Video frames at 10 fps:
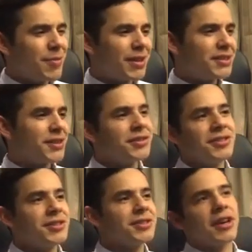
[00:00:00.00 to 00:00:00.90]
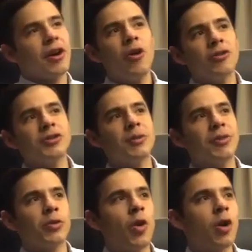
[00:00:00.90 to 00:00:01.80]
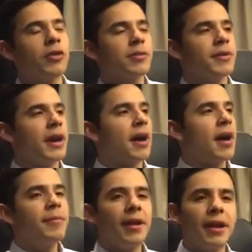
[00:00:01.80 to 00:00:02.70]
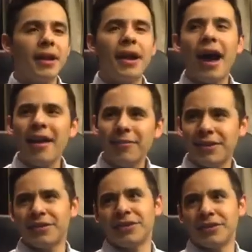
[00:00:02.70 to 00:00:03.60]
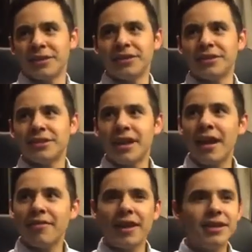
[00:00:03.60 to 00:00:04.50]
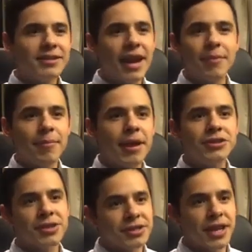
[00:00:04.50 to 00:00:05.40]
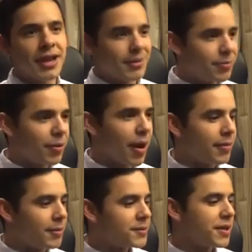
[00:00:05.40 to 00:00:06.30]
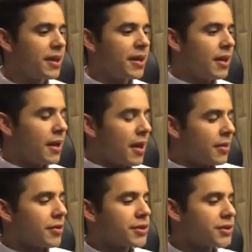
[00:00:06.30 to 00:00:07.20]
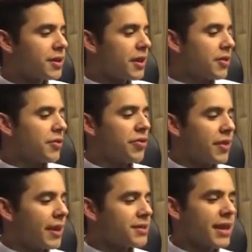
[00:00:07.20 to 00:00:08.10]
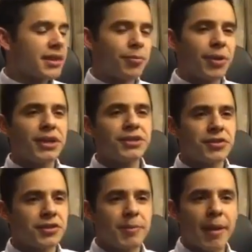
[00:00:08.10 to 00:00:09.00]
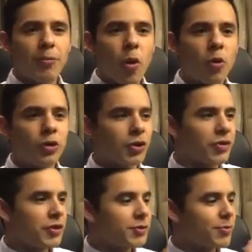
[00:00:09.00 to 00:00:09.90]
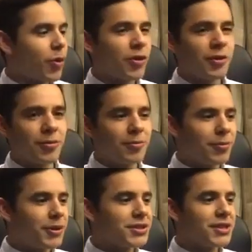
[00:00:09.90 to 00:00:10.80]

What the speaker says: when you say mental illness, it's like, oh, there's something wrong with me. I'm like, I have mental illness. I have major anxiety problems. There are things like depression, there's bipolar, there's border